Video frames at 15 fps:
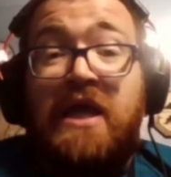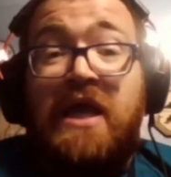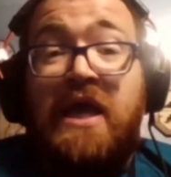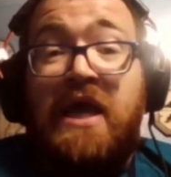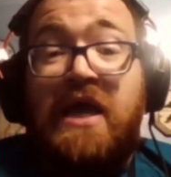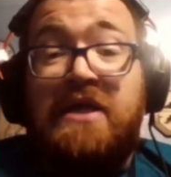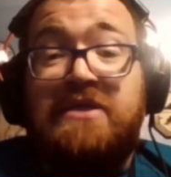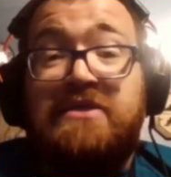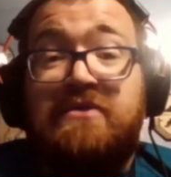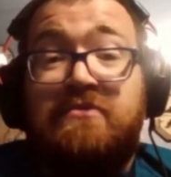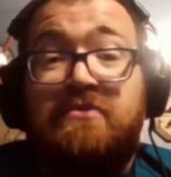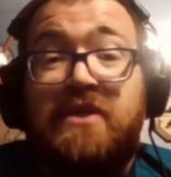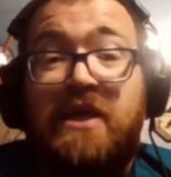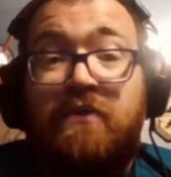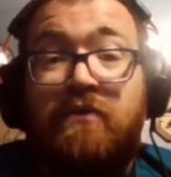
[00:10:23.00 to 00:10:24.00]
and
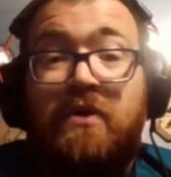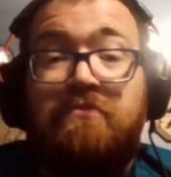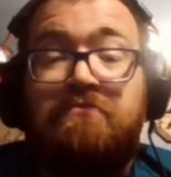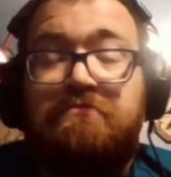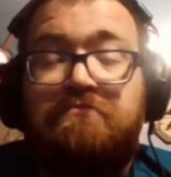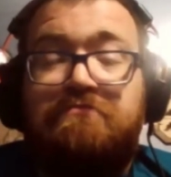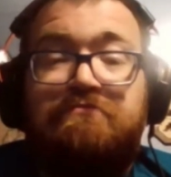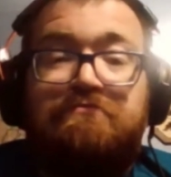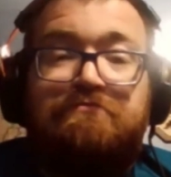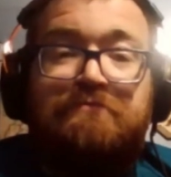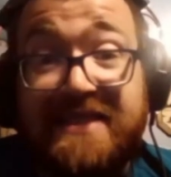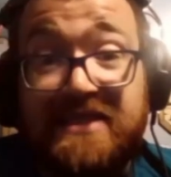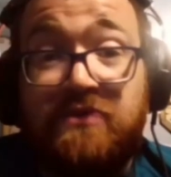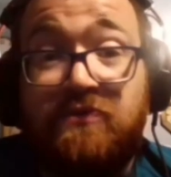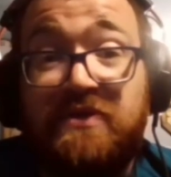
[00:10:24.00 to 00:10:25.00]
they would
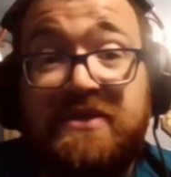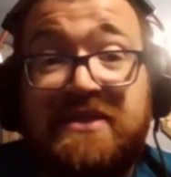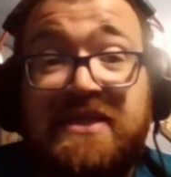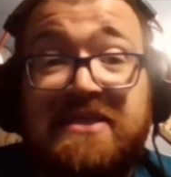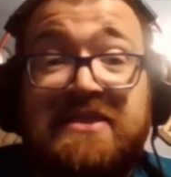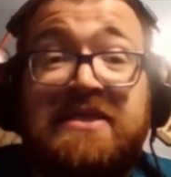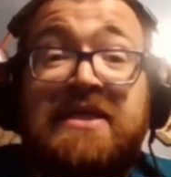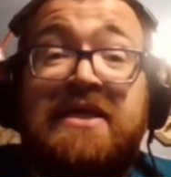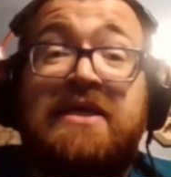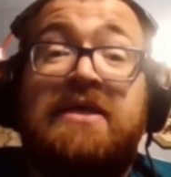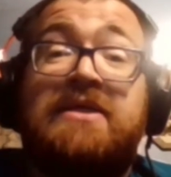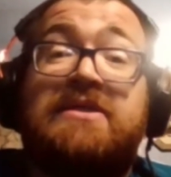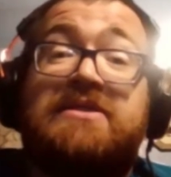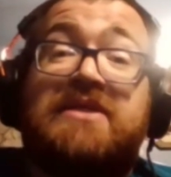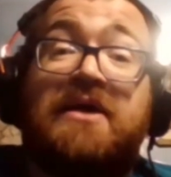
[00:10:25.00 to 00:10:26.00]
cease to exist
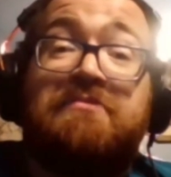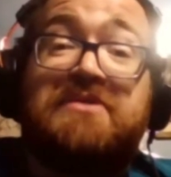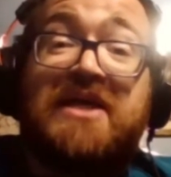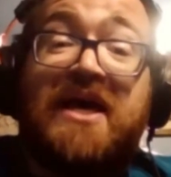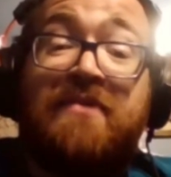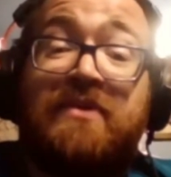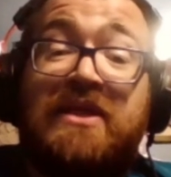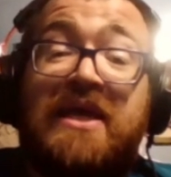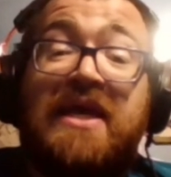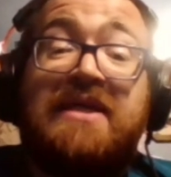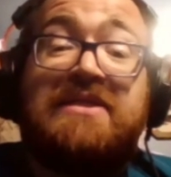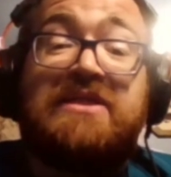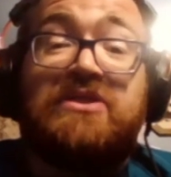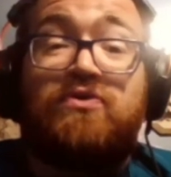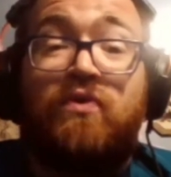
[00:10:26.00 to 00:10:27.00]
sometime in the
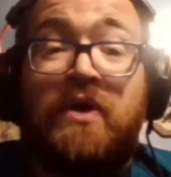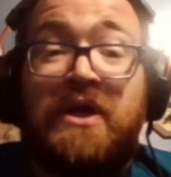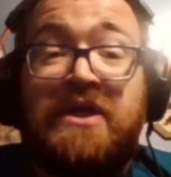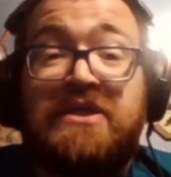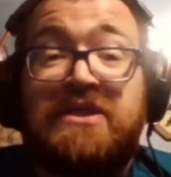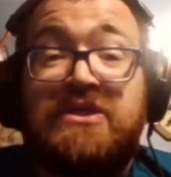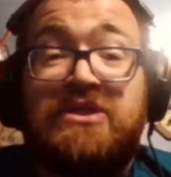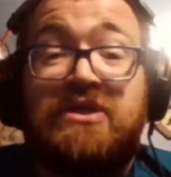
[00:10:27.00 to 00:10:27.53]
1820s.